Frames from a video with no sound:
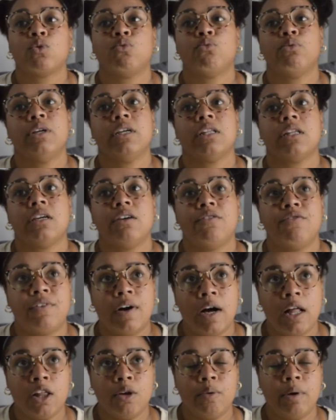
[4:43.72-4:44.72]
really
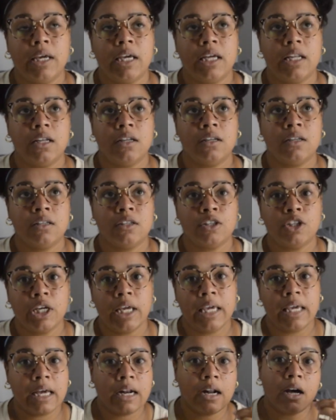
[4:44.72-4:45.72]
following and
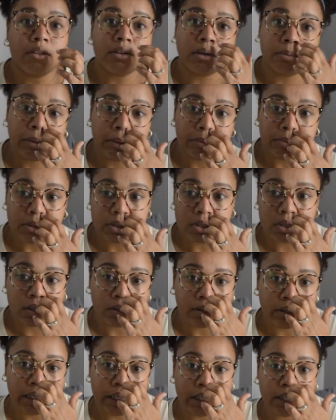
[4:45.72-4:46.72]
looking at other people's
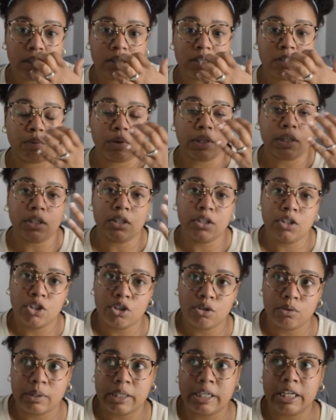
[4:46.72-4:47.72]
careers and what they're
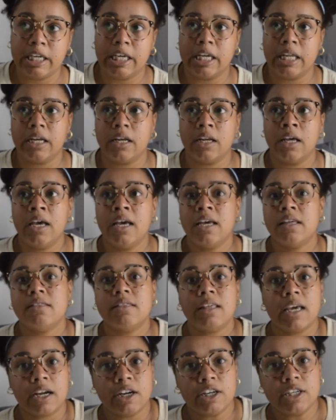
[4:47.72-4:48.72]
doing and
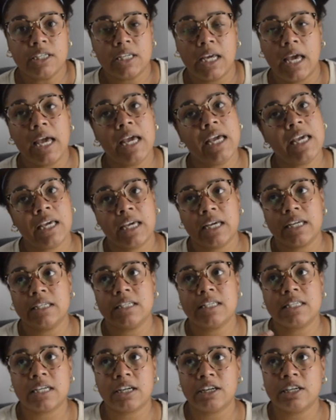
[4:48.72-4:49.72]
their take, and
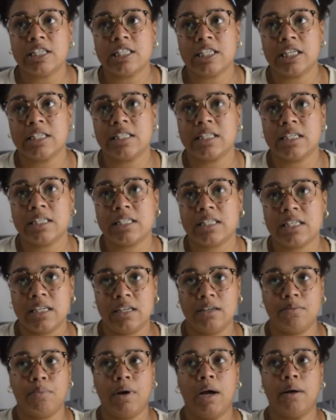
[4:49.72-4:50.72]
Sarah says this
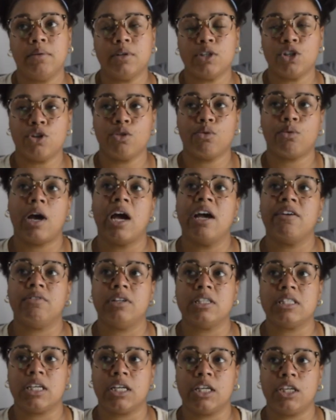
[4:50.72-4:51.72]
in Publish and Thrive, and
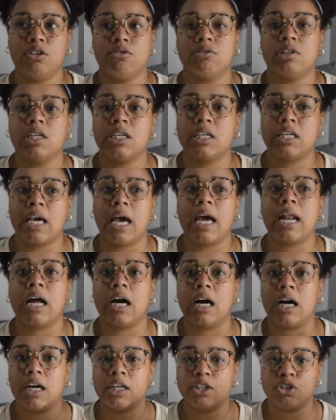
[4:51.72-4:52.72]
it's like you could get
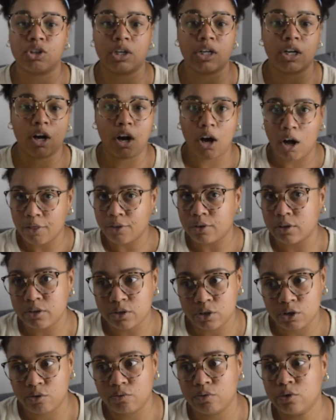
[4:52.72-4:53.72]
100 authors
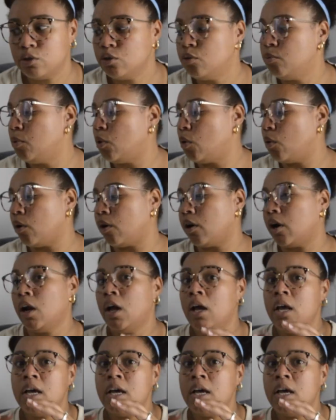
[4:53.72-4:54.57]
in a room or